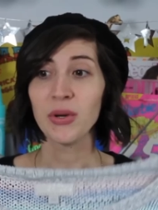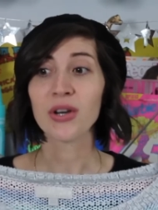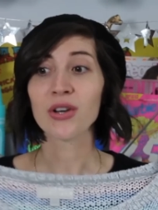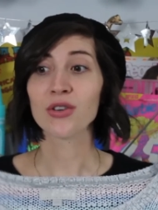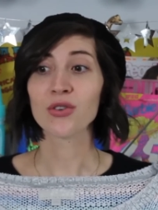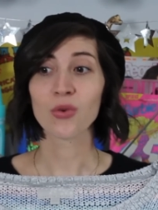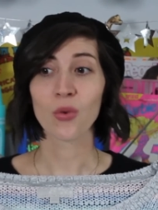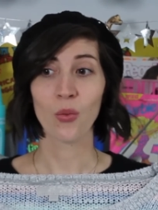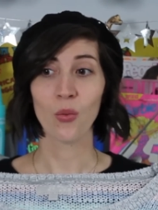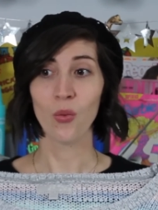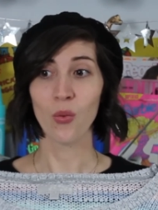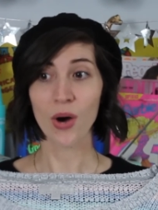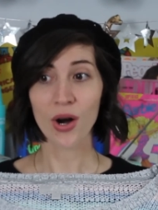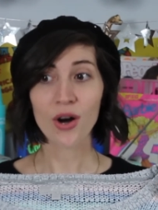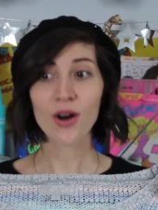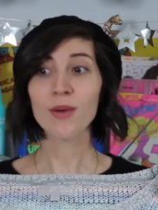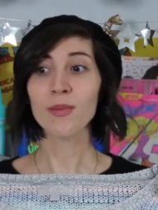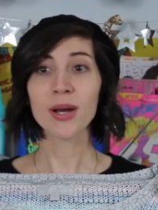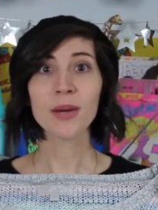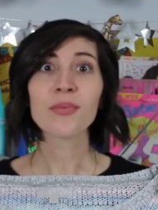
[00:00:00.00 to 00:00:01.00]
Because
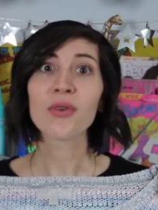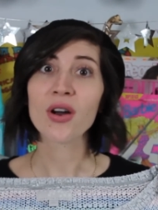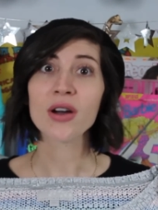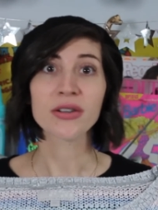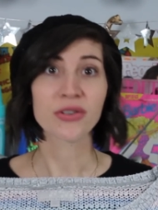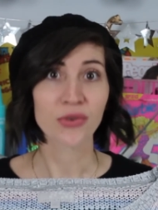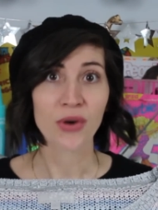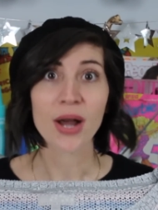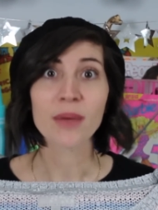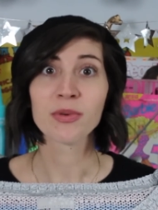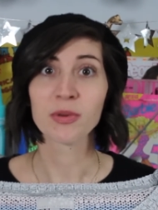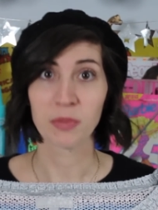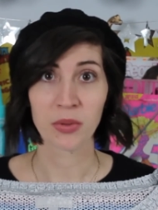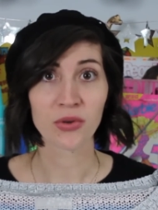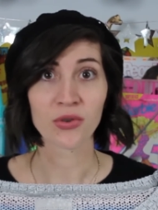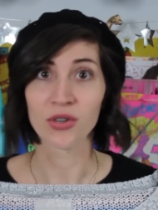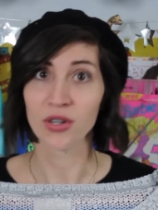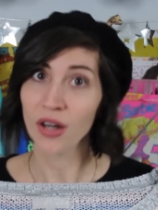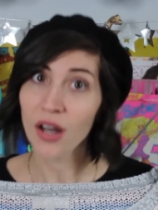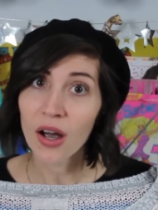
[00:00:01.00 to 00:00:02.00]
where are my bra straps
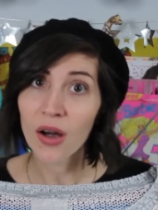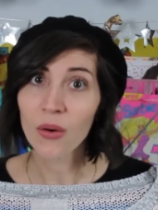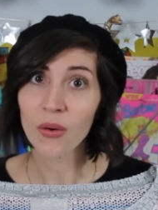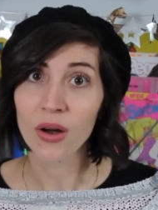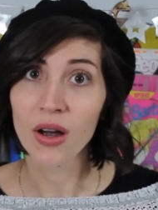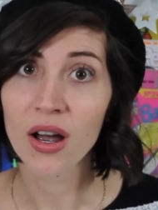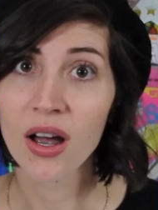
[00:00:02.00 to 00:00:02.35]
supposed to go?